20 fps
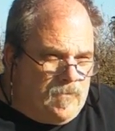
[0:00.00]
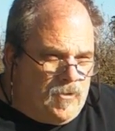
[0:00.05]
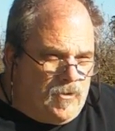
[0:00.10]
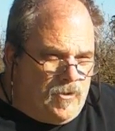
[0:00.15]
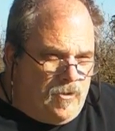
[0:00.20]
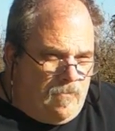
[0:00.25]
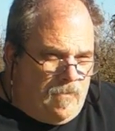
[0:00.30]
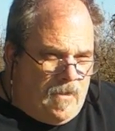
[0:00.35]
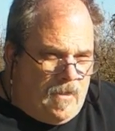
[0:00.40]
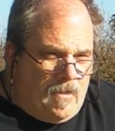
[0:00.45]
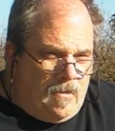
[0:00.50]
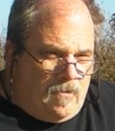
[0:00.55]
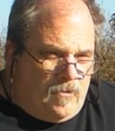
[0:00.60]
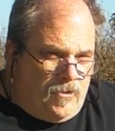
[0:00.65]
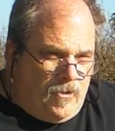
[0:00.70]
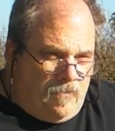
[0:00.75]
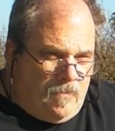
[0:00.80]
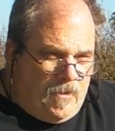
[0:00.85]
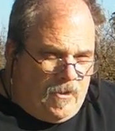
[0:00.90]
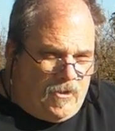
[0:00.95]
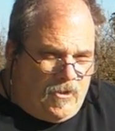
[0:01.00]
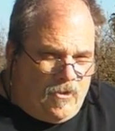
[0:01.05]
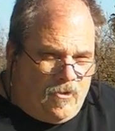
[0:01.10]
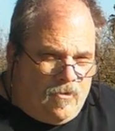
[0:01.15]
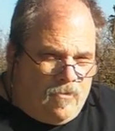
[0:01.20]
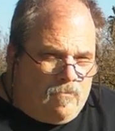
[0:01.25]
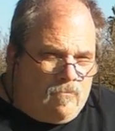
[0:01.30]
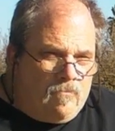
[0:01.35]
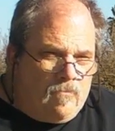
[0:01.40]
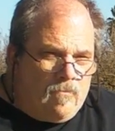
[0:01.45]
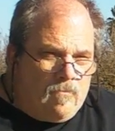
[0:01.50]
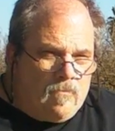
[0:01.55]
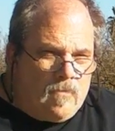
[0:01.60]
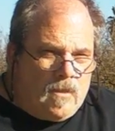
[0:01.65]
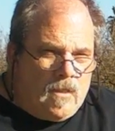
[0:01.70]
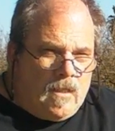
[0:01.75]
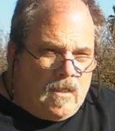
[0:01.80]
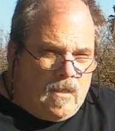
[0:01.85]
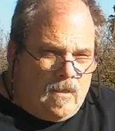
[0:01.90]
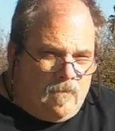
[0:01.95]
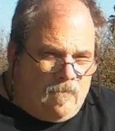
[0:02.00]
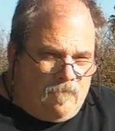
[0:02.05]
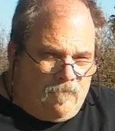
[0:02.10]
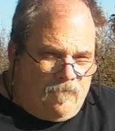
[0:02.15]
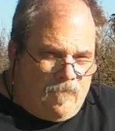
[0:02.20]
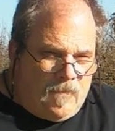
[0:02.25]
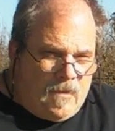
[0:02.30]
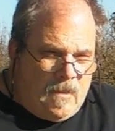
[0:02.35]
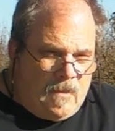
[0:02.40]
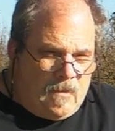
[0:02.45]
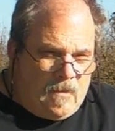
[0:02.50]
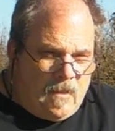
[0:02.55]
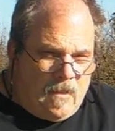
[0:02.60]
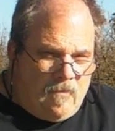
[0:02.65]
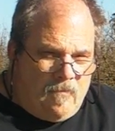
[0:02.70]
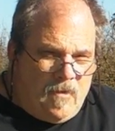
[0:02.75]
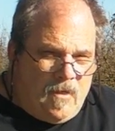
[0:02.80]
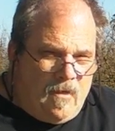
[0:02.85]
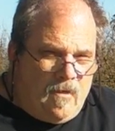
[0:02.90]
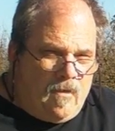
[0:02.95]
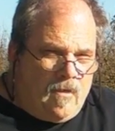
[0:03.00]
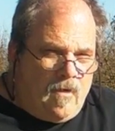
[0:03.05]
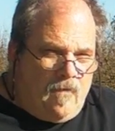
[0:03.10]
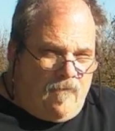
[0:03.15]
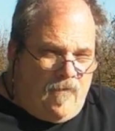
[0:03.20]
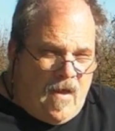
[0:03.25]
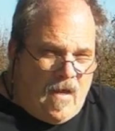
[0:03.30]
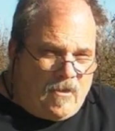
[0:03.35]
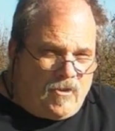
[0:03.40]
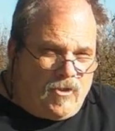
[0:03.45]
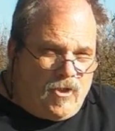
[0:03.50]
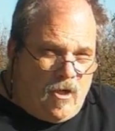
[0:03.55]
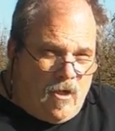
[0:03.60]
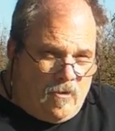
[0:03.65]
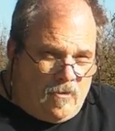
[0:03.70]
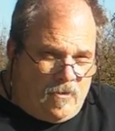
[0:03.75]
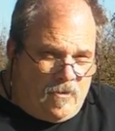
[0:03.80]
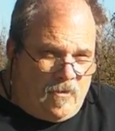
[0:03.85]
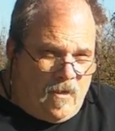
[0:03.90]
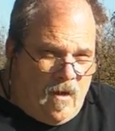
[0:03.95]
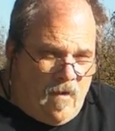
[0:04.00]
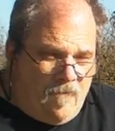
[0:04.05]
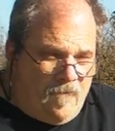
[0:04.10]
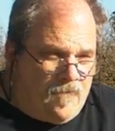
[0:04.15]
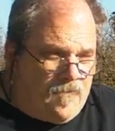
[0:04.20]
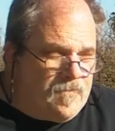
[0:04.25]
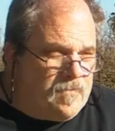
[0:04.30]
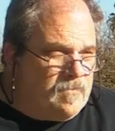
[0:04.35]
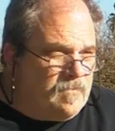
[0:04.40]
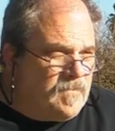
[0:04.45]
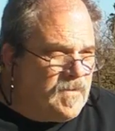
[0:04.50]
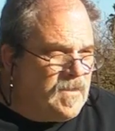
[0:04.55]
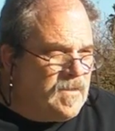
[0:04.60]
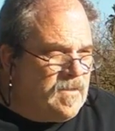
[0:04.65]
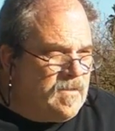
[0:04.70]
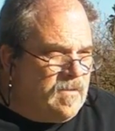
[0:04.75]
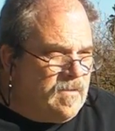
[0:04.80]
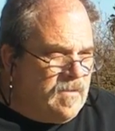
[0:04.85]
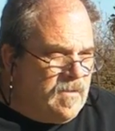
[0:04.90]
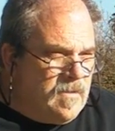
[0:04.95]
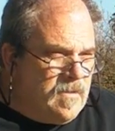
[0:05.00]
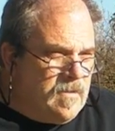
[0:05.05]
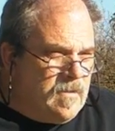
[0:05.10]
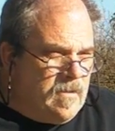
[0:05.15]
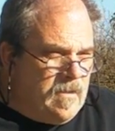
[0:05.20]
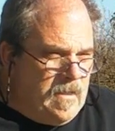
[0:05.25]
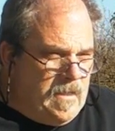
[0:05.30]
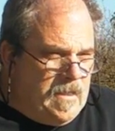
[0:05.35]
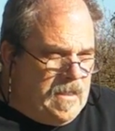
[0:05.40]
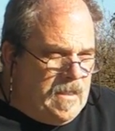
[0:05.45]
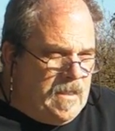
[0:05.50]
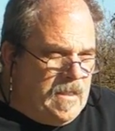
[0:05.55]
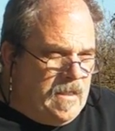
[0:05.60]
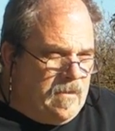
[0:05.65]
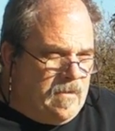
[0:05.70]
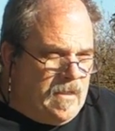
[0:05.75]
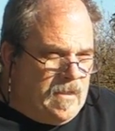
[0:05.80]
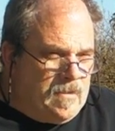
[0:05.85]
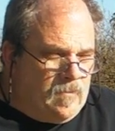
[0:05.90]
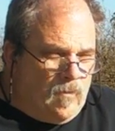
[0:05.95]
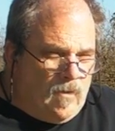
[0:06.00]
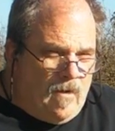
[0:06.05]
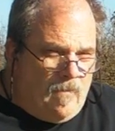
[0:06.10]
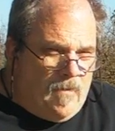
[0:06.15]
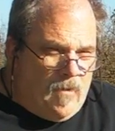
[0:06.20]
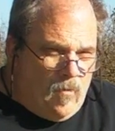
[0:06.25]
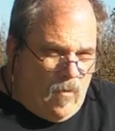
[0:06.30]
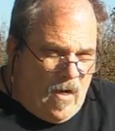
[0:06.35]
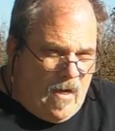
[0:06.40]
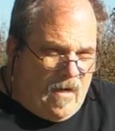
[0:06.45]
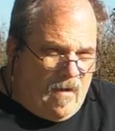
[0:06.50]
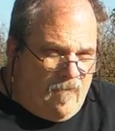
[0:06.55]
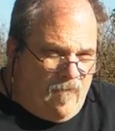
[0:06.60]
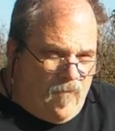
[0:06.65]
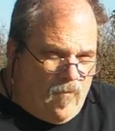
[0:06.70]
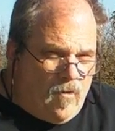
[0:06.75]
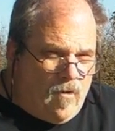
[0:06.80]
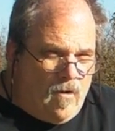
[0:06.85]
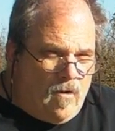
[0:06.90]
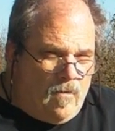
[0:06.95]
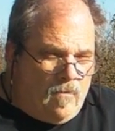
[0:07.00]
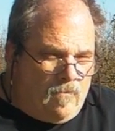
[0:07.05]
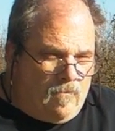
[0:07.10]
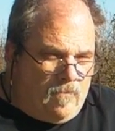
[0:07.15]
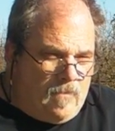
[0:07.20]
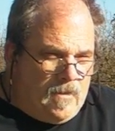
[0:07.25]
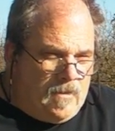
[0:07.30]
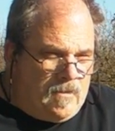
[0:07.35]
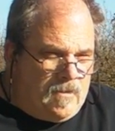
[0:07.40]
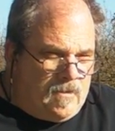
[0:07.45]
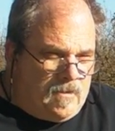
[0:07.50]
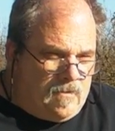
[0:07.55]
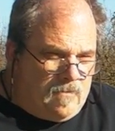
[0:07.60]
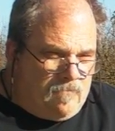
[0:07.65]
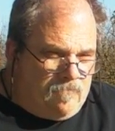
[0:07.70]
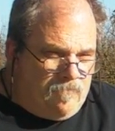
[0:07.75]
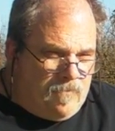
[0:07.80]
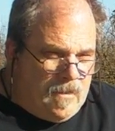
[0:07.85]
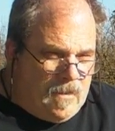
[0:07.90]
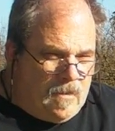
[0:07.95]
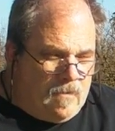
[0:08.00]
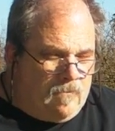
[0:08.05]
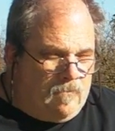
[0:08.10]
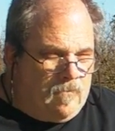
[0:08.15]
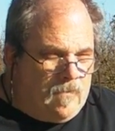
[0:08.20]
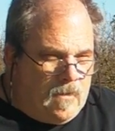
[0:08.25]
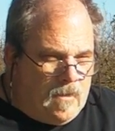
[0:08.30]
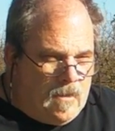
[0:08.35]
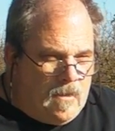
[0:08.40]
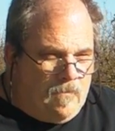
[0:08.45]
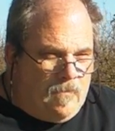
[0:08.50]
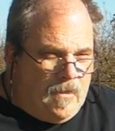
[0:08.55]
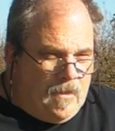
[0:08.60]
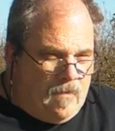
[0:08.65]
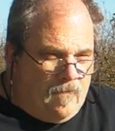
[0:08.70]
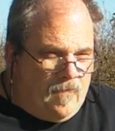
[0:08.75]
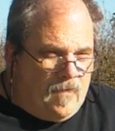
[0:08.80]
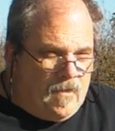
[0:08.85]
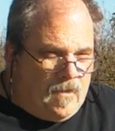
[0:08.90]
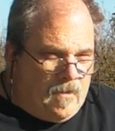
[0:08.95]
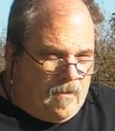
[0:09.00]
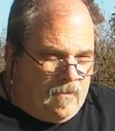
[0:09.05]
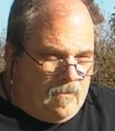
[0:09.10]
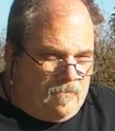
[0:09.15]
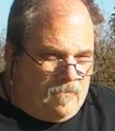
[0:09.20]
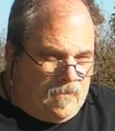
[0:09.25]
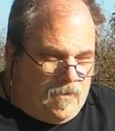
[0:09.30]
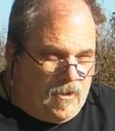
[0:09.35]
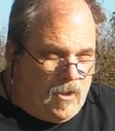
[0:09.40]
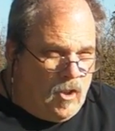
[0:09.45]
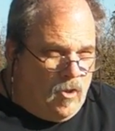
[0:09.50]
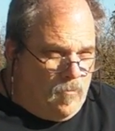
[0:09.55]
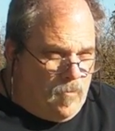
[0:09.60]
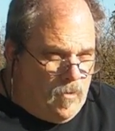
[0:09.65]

Should be soon. It's going to be fast charge stuff, and that's what I've been waiting for. It's been a bit of a slow